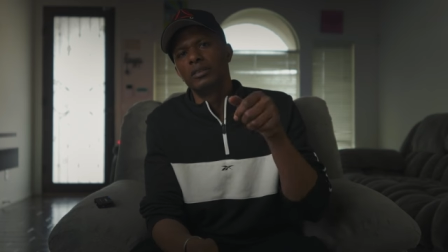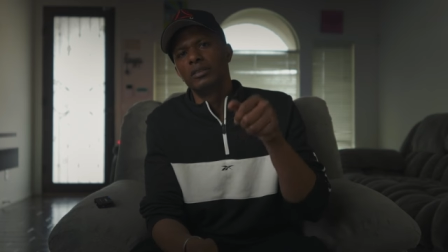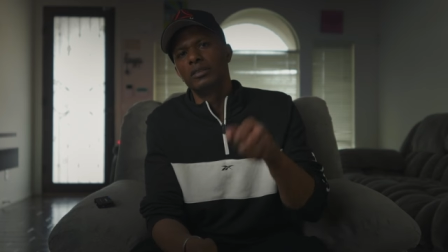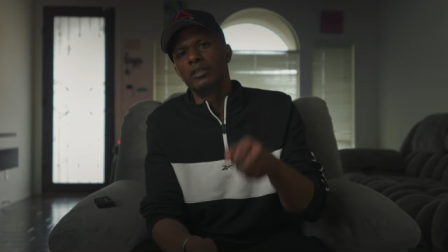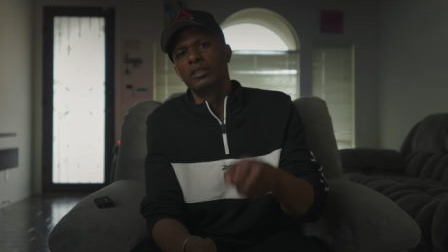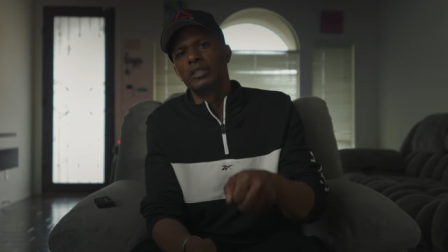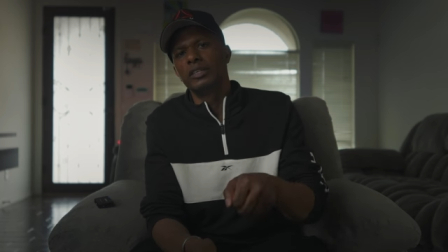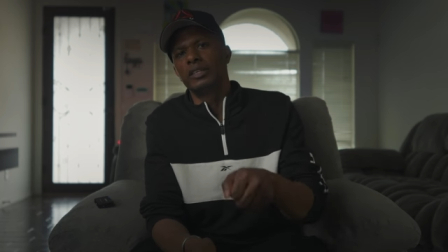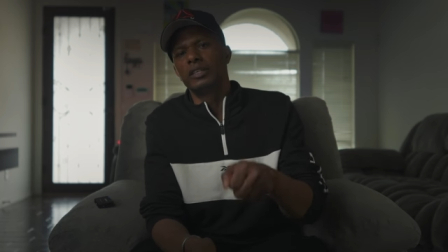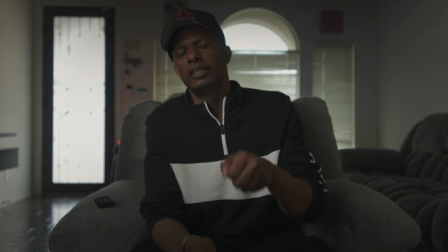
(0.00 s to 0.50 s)

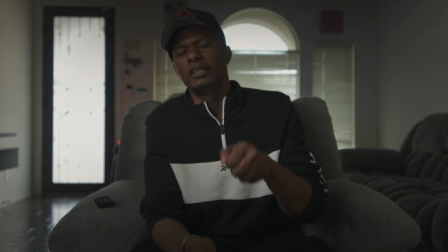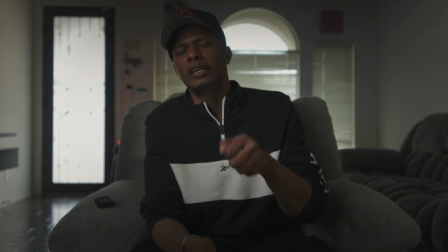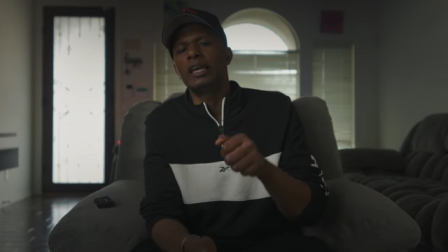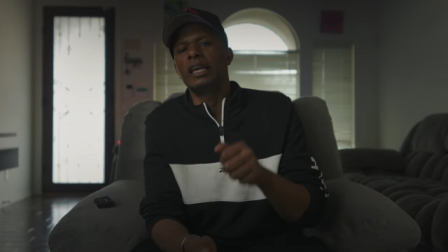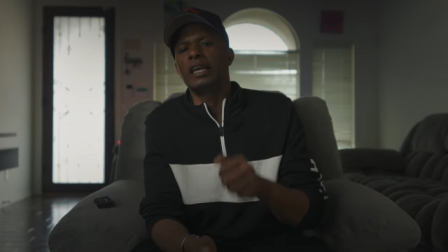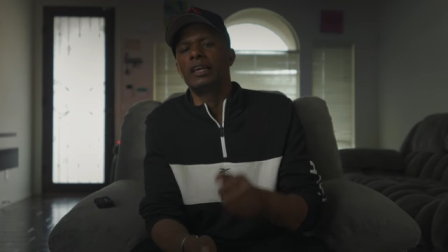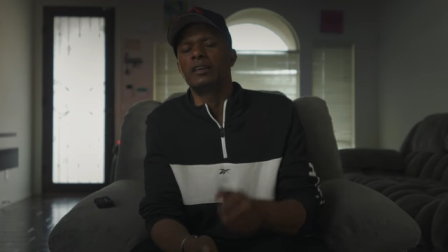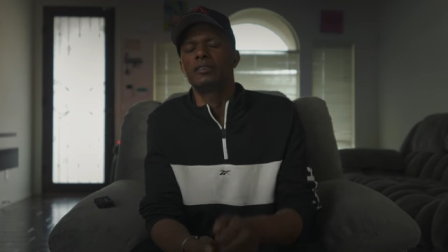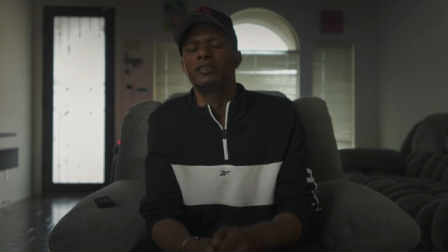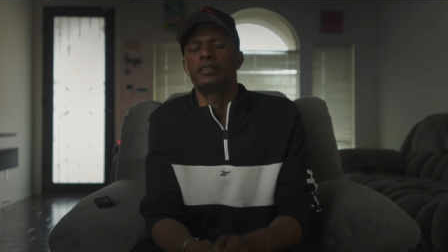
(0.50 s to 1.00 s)
the
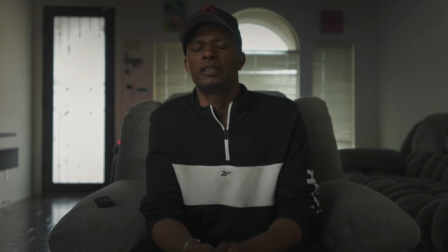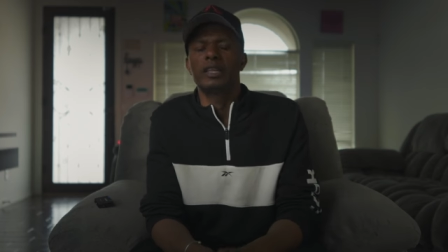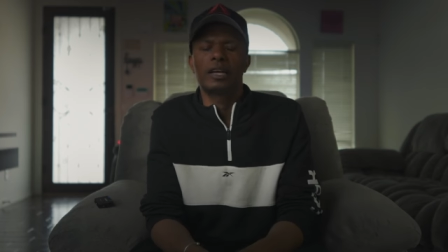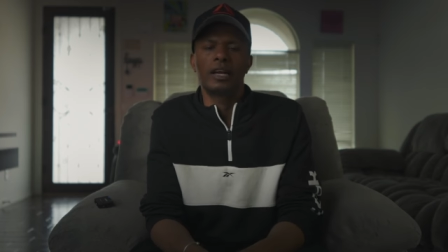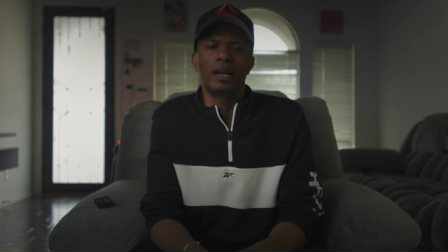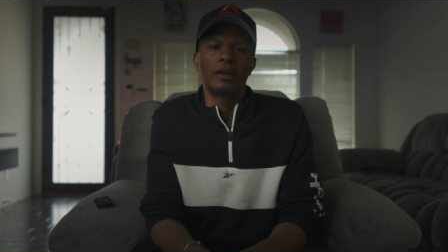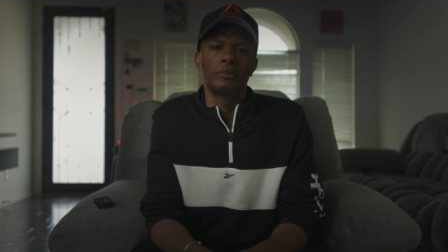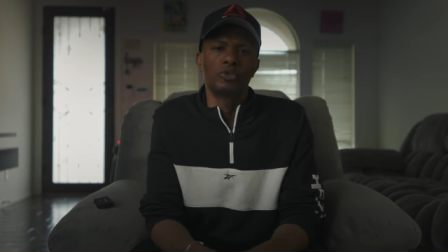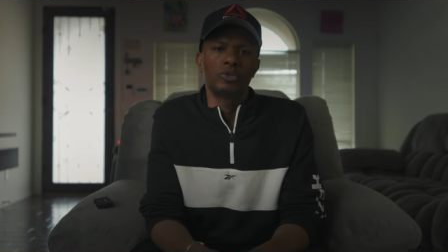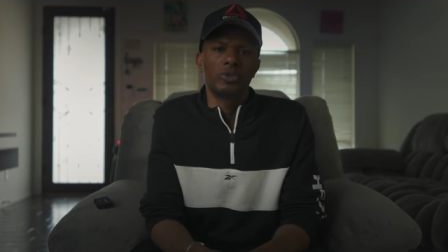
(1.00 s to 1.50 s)
handle that
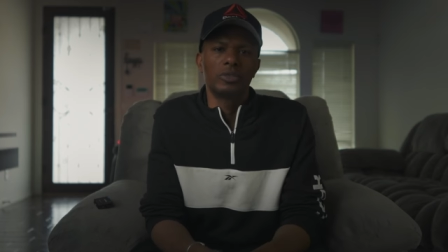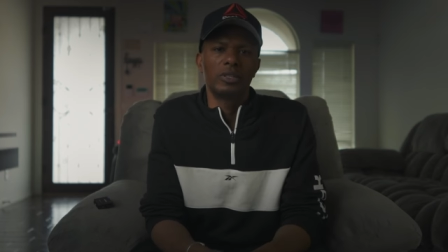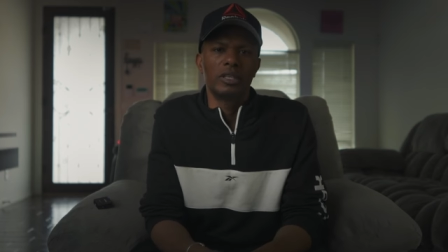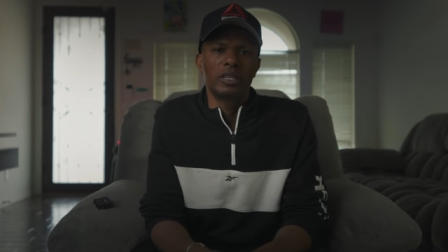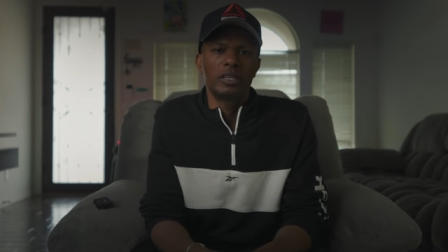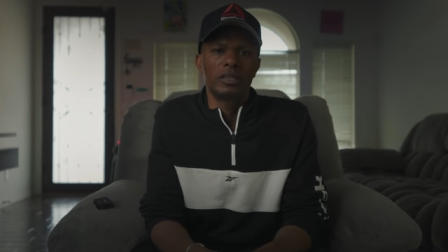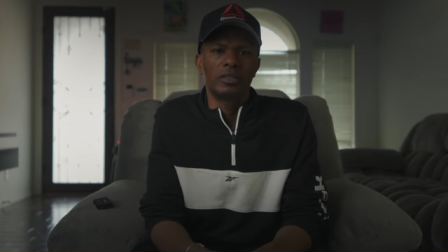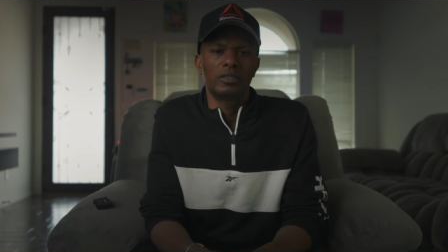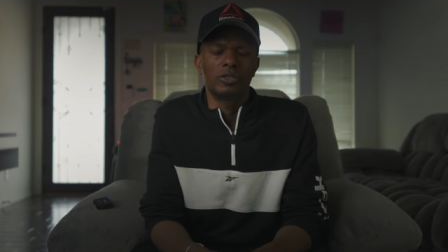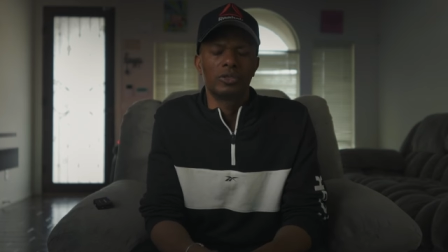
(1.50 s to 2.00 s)
comes with
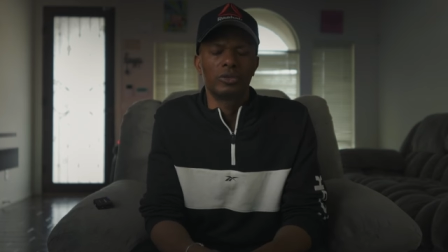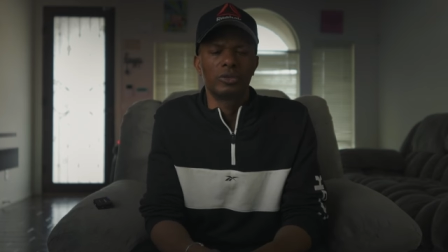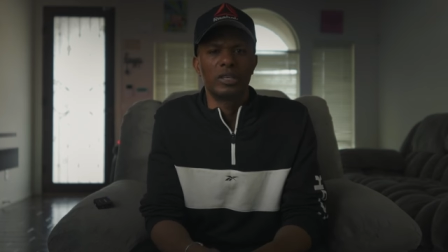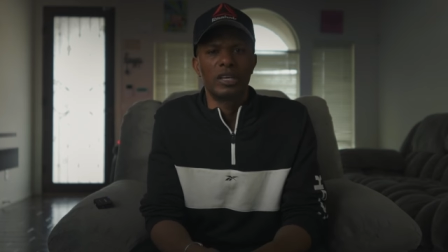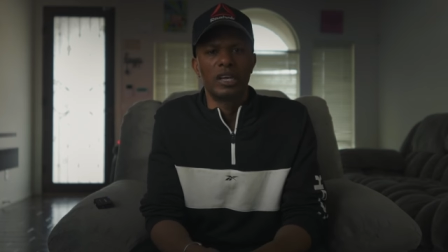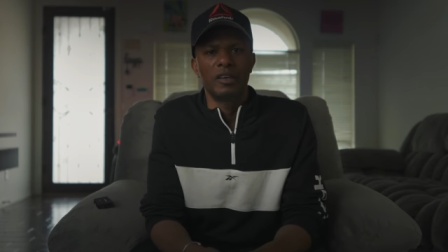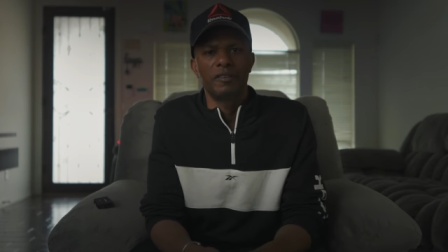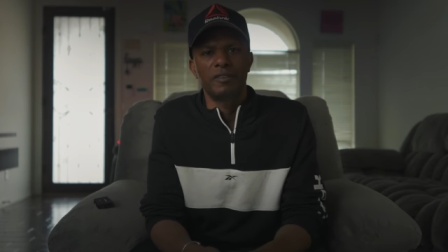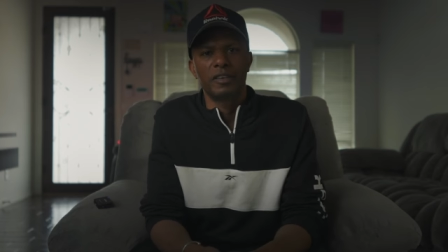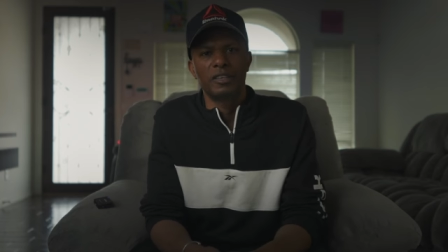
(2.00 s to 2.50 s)
the
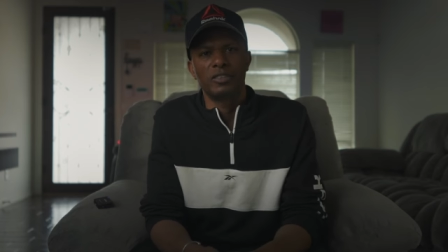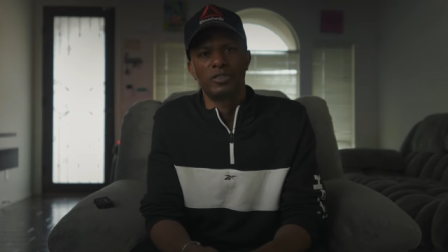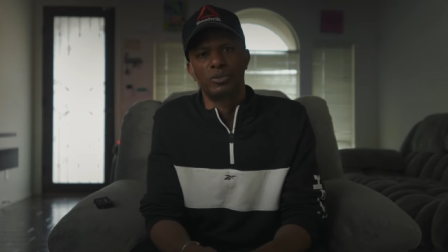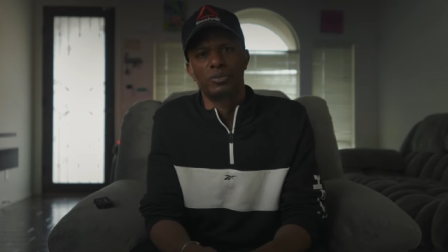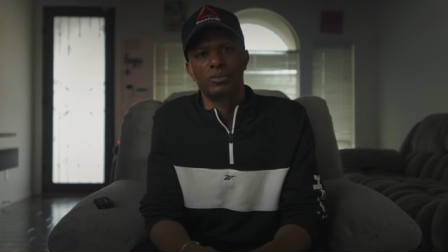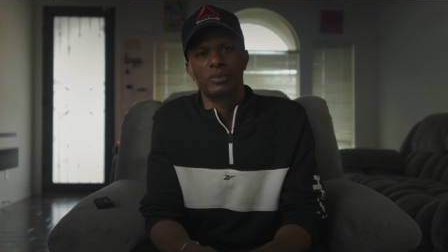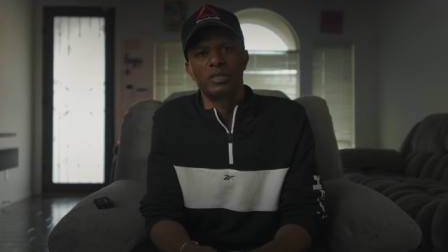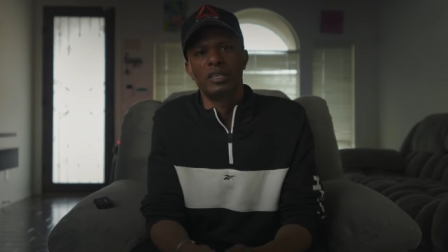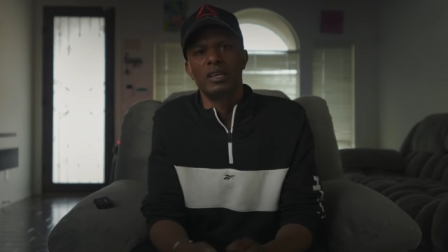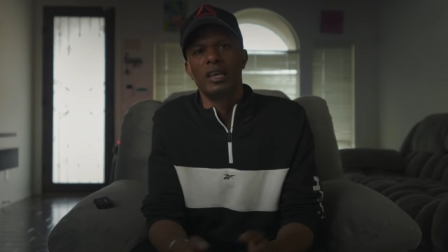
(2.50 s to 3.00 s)
Sony
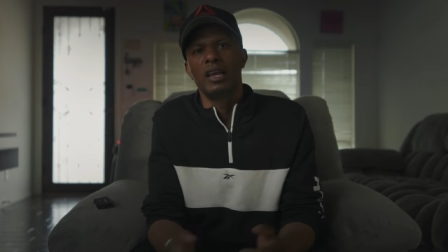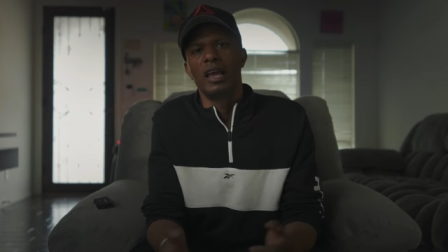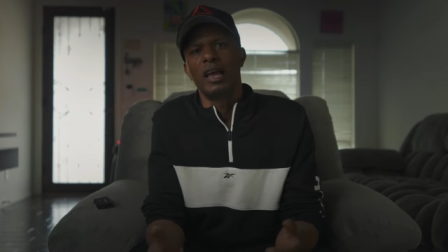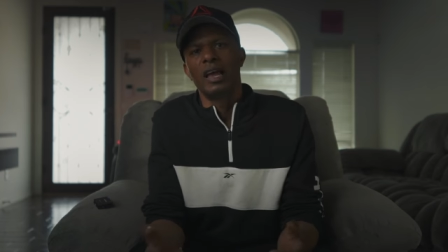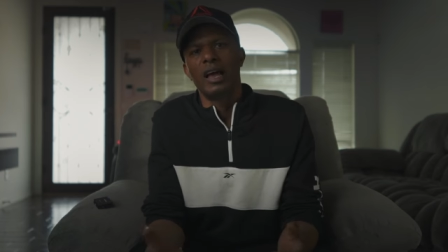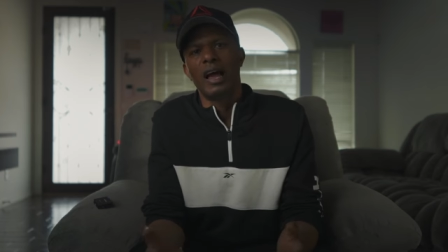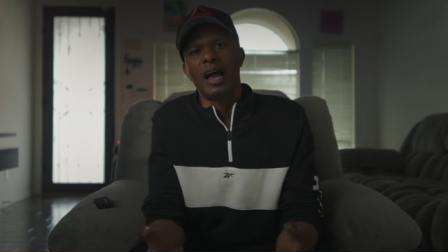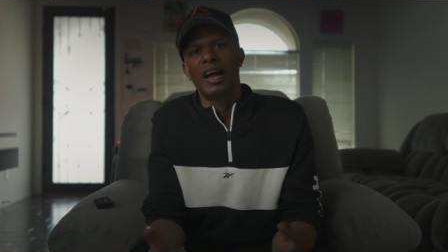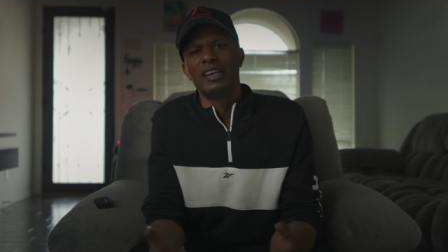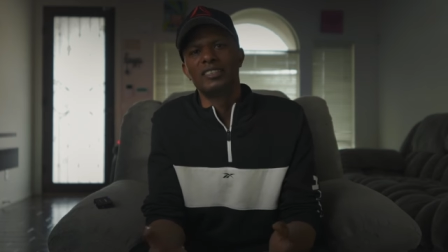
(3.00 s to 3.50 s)
FX3. I